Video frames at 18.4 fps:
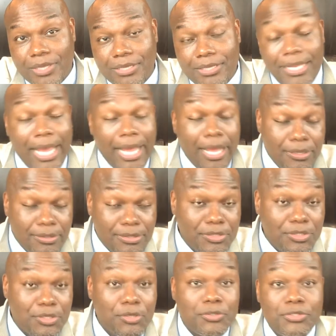Now
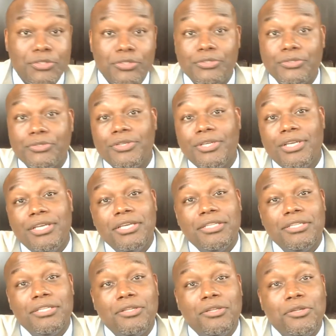you go to
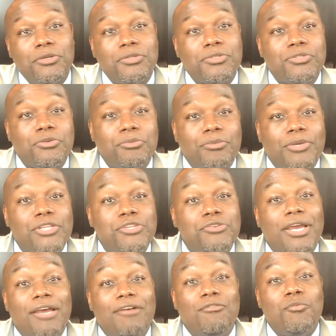the local supermarket,
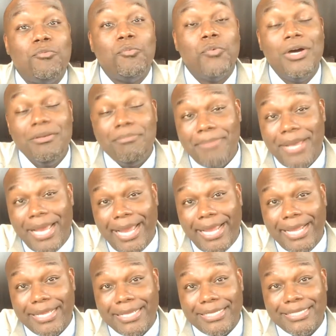you have one
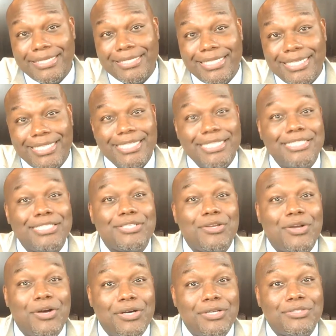bag and it's
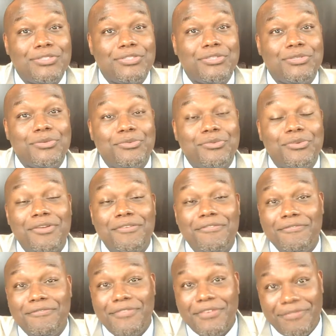cost you
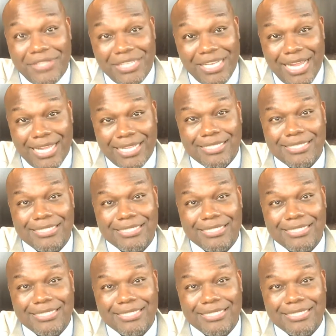$50.